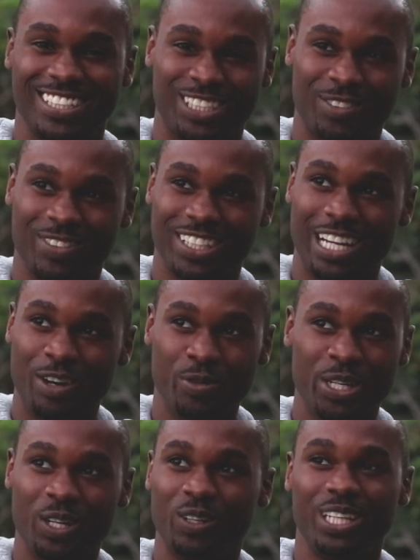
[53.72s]
something that
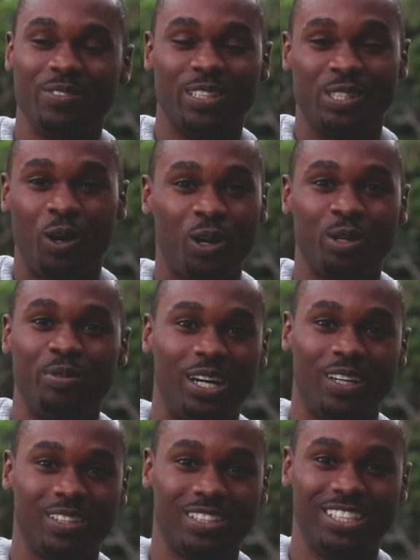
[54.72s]
we don't even talk
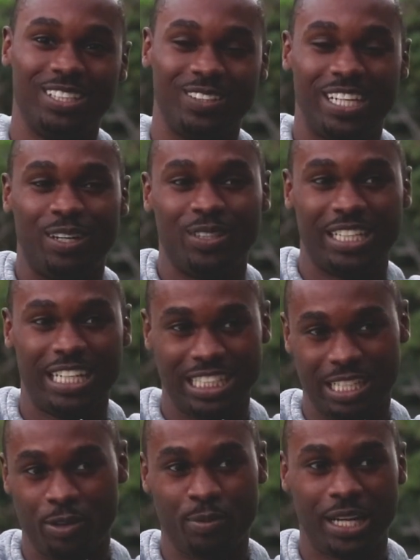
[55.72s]
about,
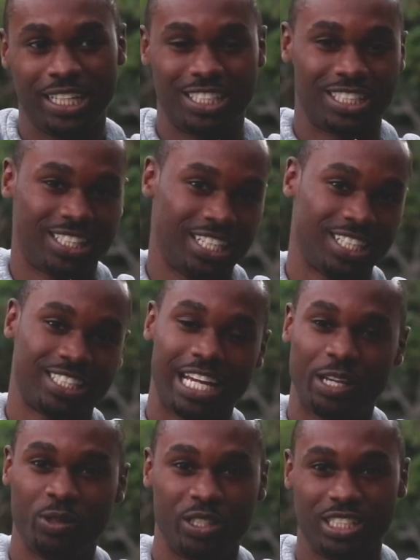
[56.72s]
nowadays. Everybody just thinks
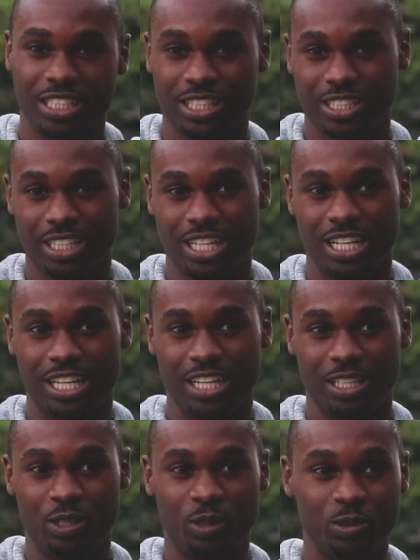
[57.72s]
that you can just,
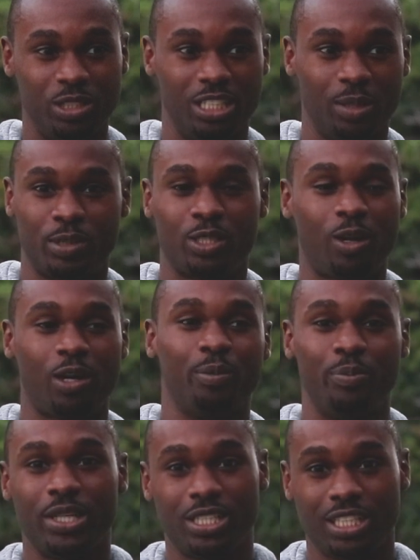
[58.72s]
jumpstart a
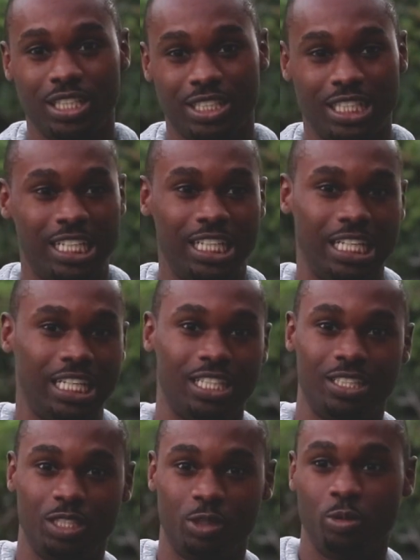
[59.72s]
business and
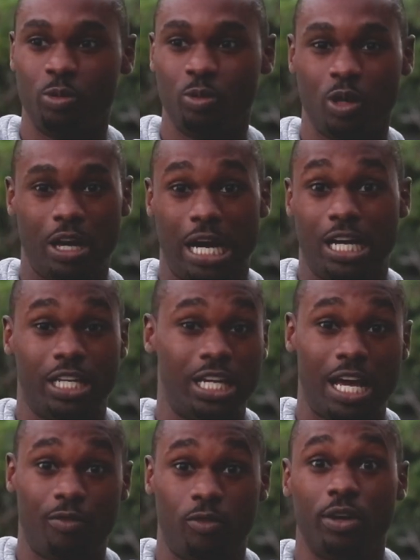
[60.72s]
then you can
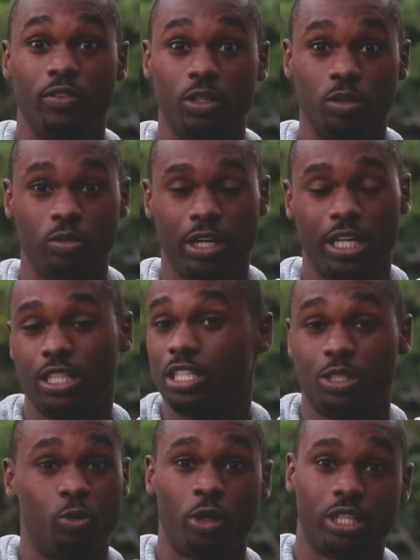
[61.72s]
have revenue, right? It
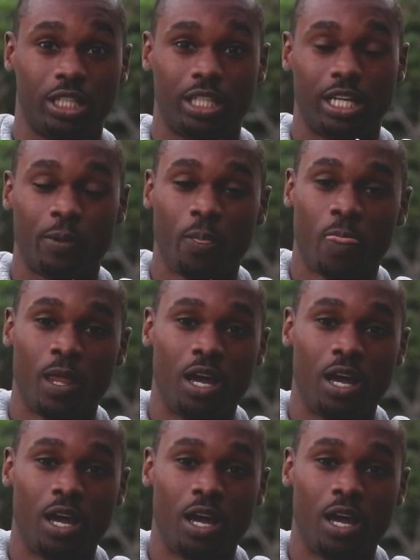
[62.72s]
doesn't work like that.